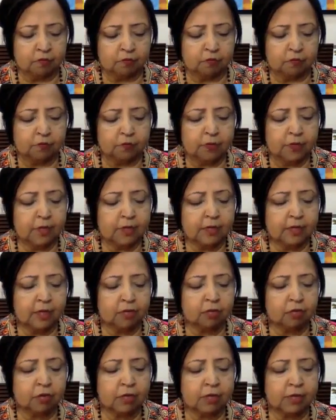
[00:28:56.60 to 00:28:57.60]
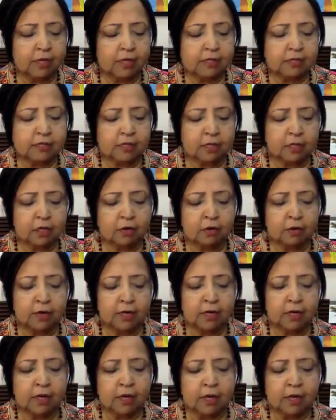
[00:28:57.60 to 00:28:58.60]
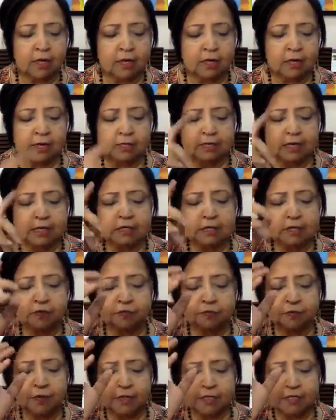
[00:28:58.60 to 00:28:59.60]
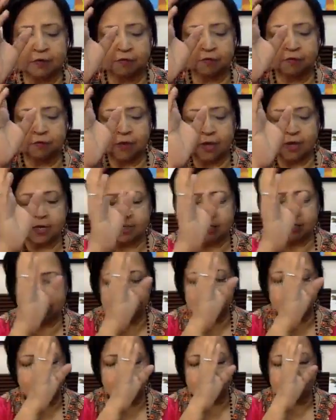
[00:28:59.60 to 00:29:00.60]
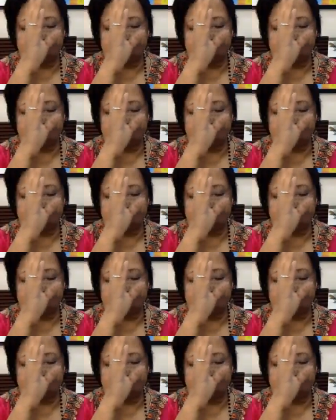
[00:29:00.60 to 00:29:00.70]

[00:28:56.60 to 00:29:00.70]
Feel that release occurring. It's as if there's a very strong